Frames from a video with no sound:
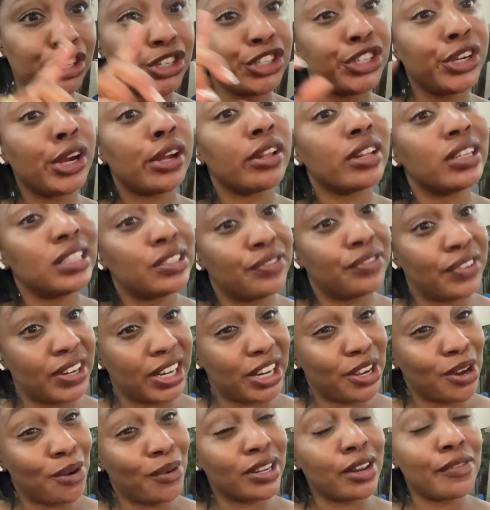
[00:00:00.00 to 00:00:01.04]
share this
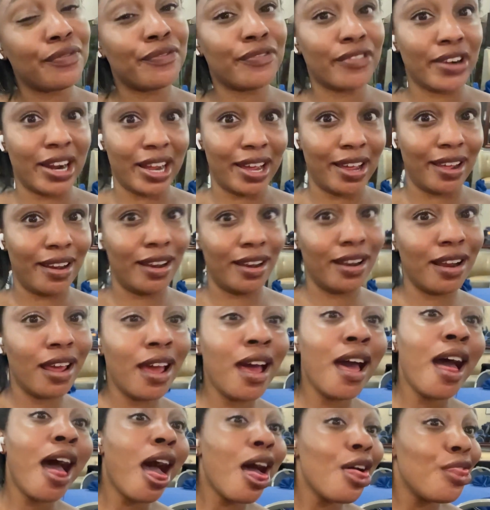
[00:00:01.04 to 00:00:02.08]
video with a friend.
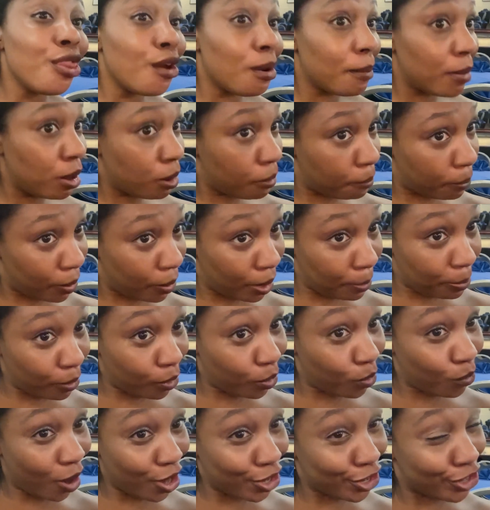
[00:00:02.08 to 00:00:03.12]
The more people who
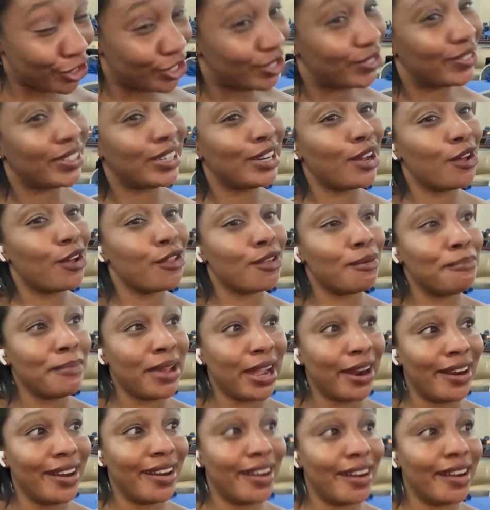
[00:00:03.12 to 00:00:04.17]
watch this video, the
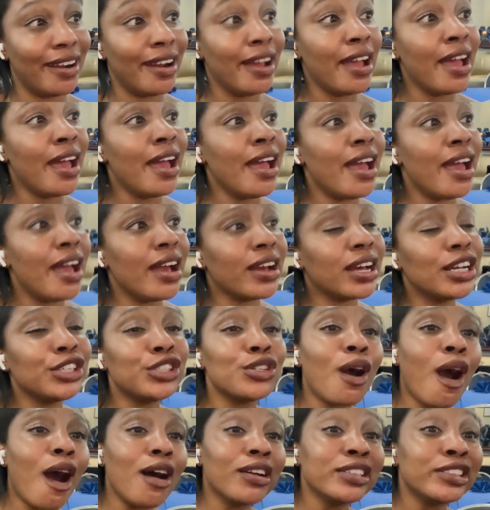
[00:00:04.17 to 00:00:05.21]
merrier. And could you
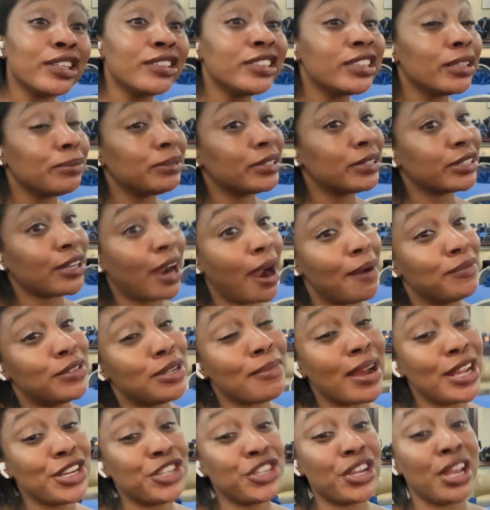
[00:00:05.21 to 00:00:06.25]
also subscribe to
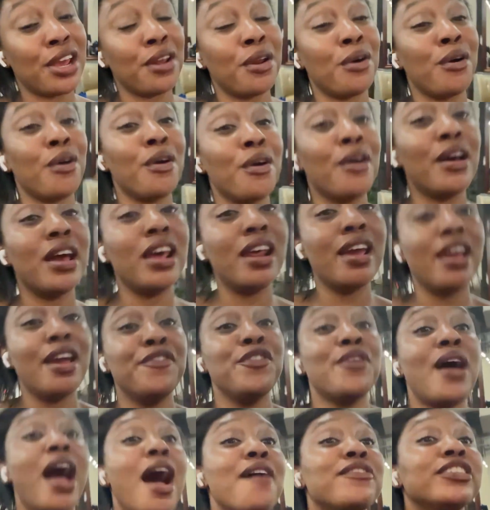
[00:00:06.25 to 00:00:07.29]
my channel if
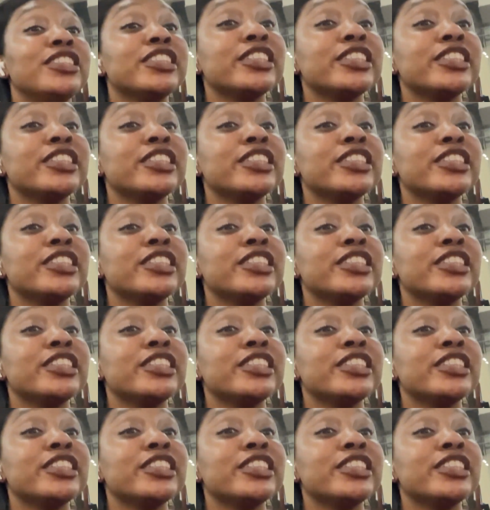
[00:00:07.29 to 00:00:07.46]
you haven't